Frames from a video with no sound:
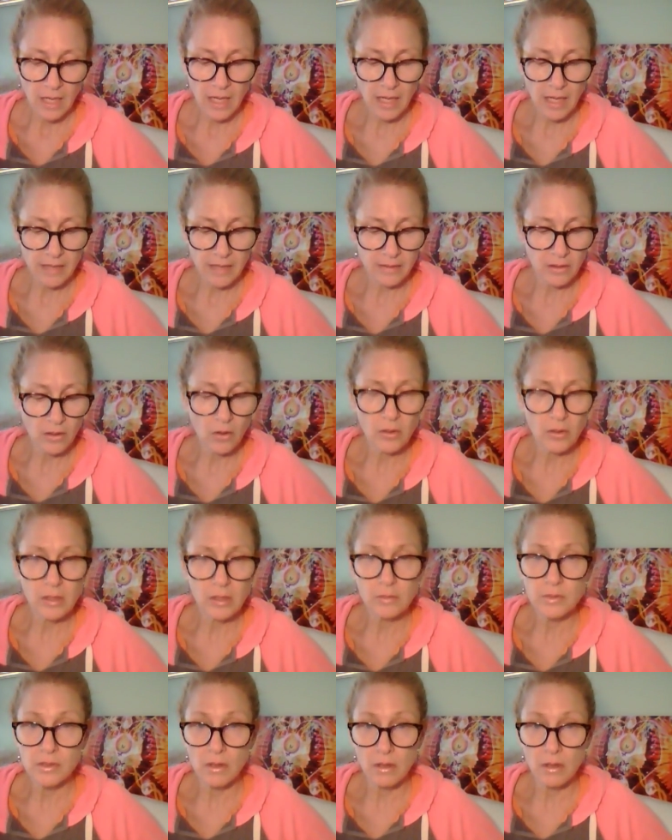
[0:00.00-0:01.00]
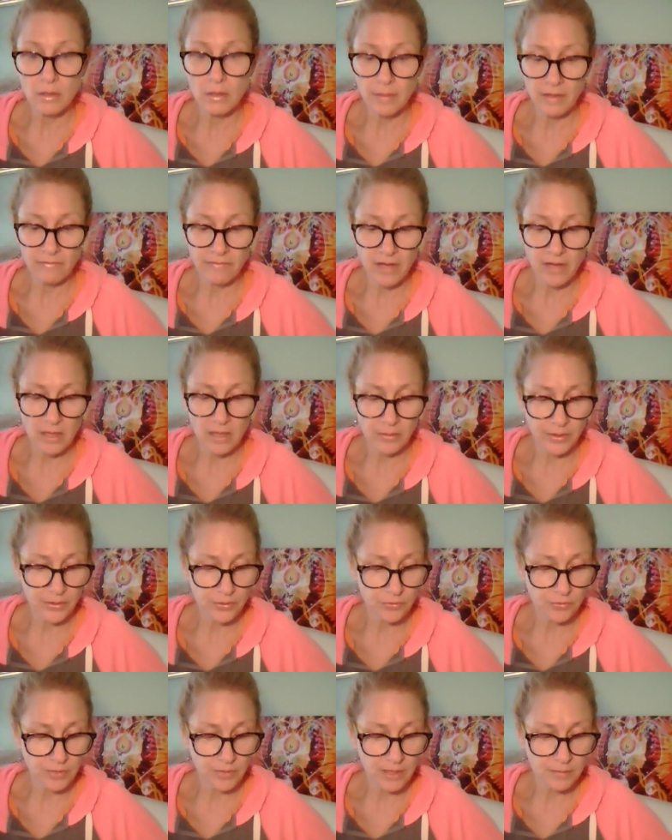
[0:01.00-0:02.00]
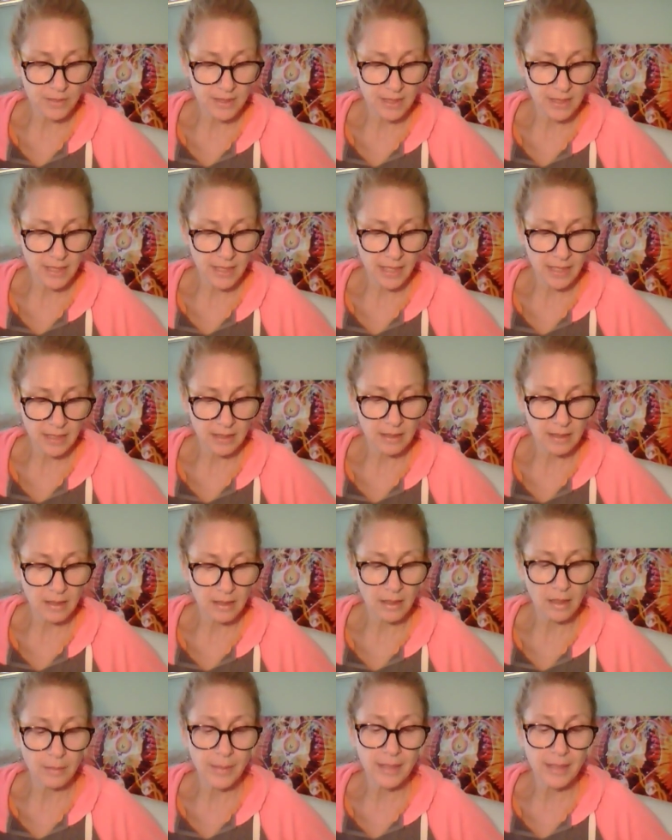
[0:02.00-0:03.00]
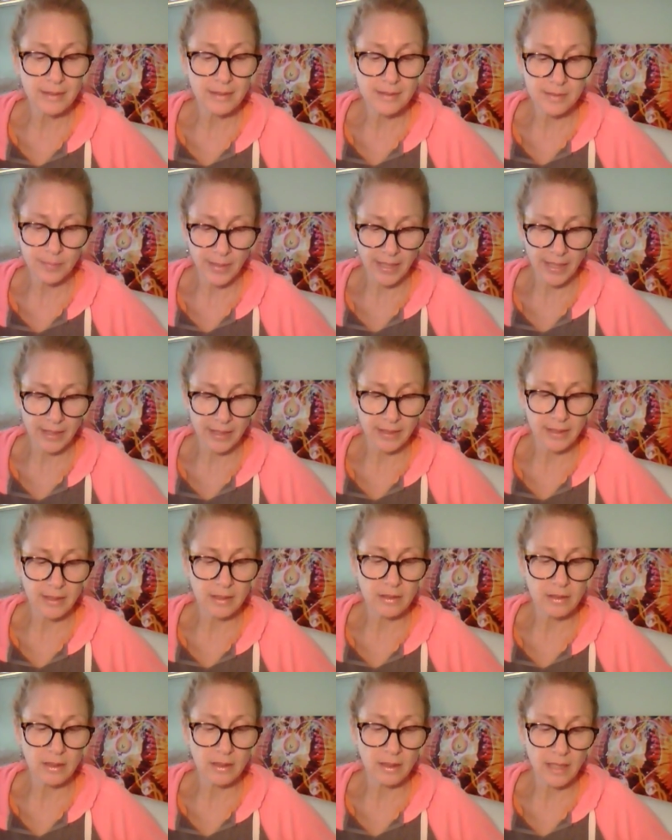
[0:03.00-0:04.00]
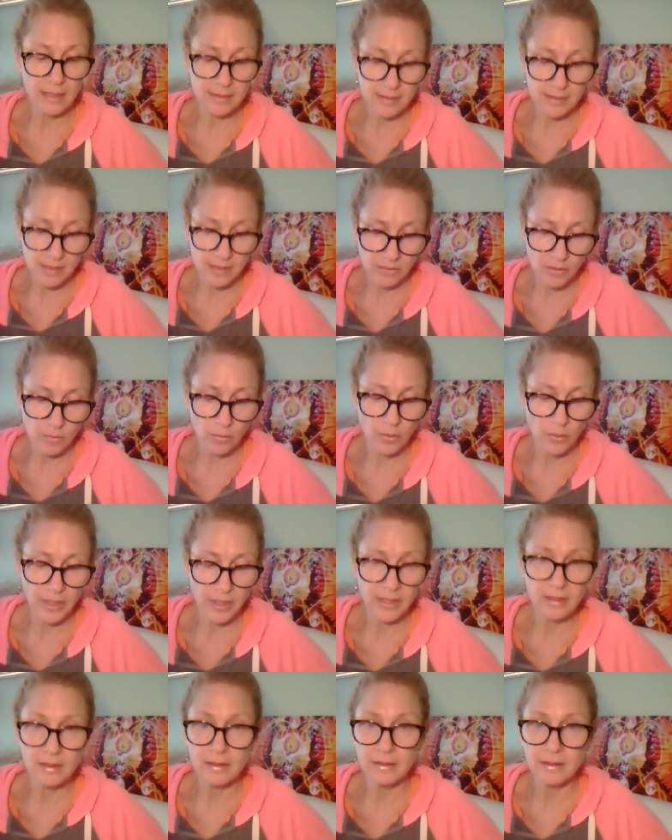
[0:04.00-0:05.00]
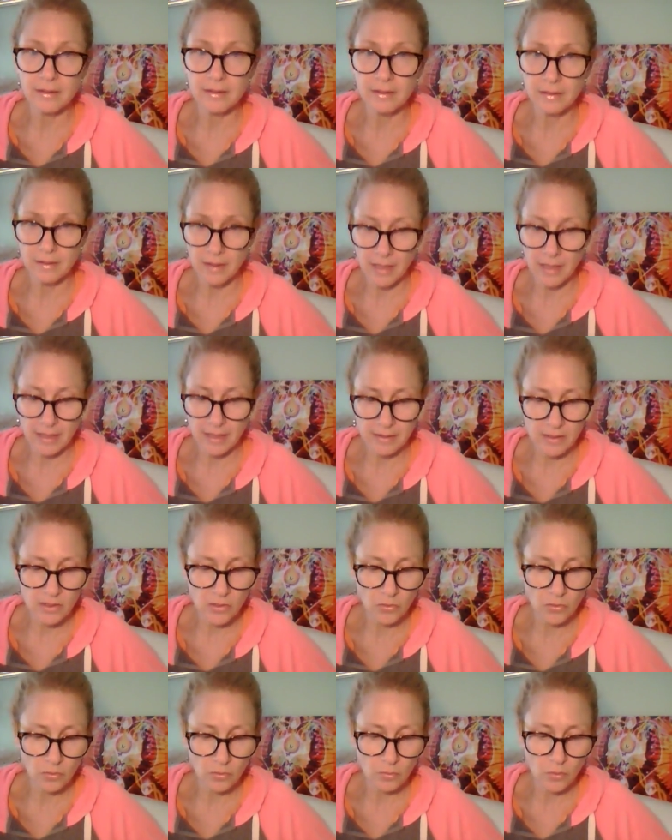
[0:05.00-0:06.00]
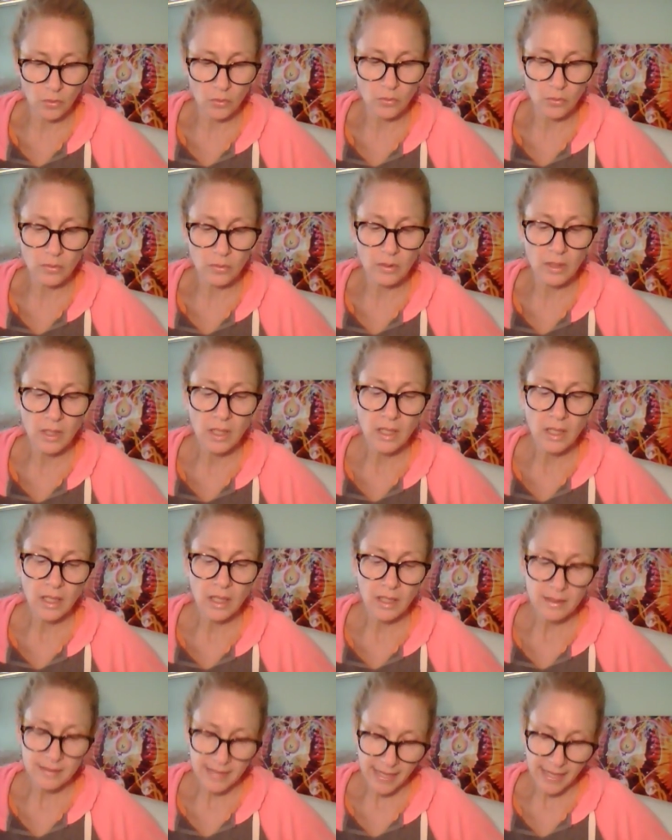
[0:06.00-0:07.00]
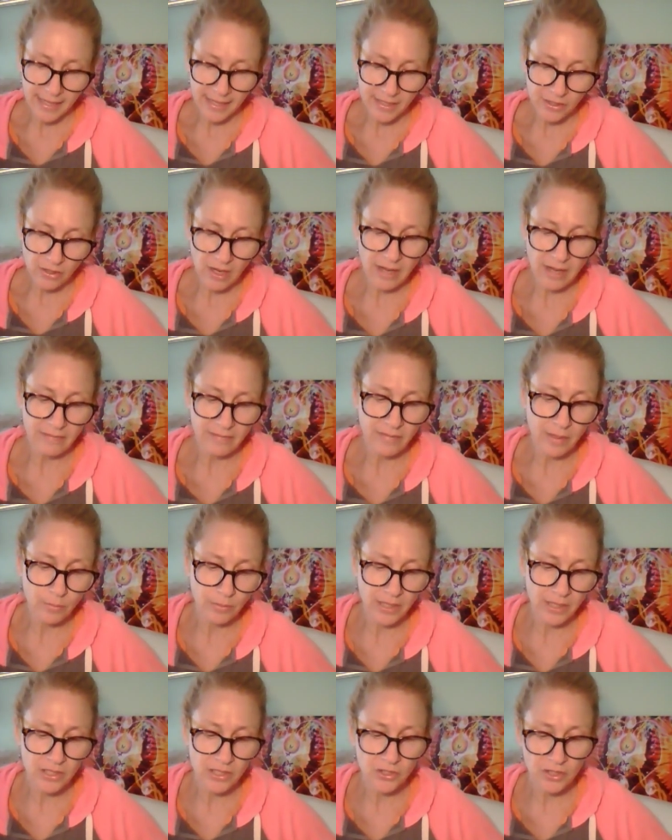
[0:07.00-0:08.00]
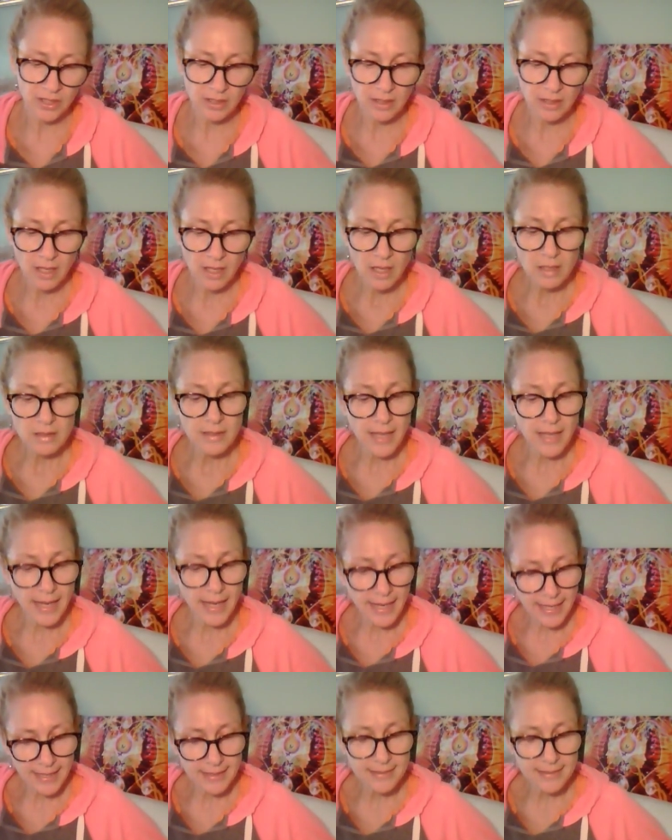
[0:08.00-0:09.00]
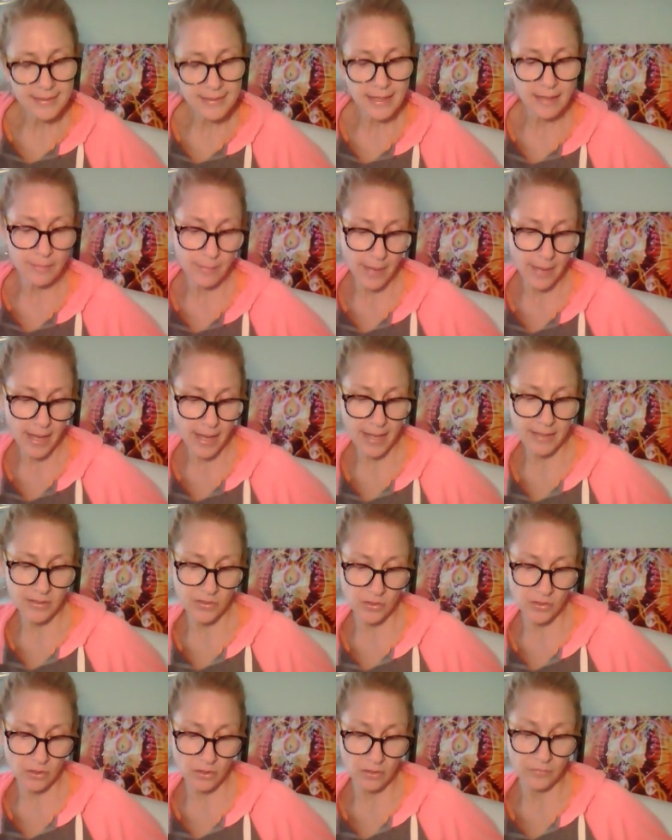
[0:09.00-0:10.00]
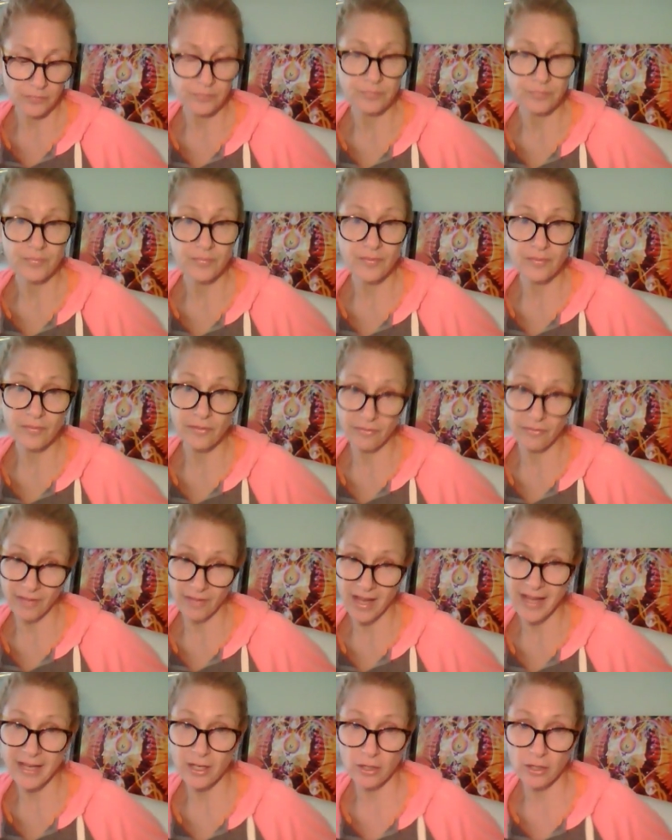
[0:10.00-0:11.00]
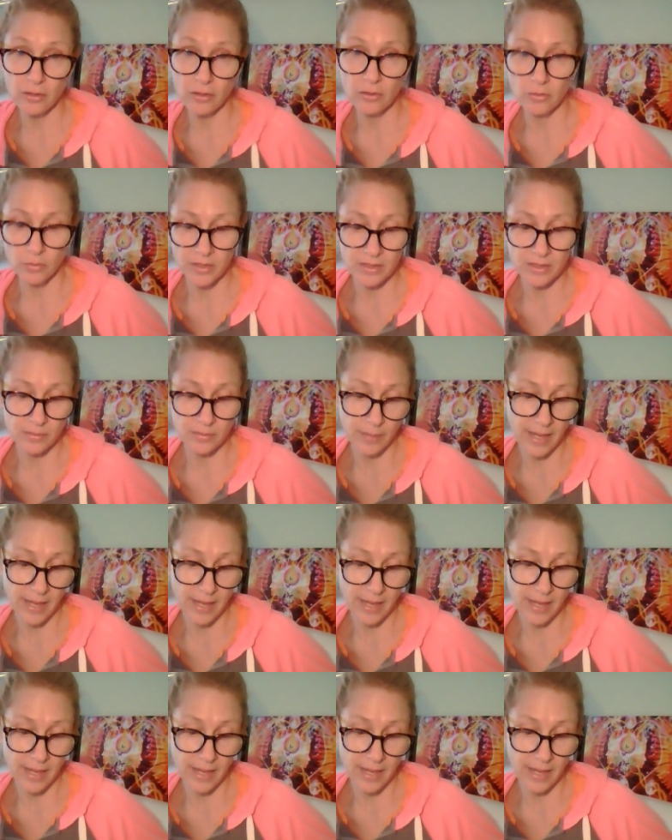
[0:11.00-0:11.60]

And the coding was all about following your dreams today, about expanding at zero point at this new moon, staying in your high vibration, to ace and master fire, which is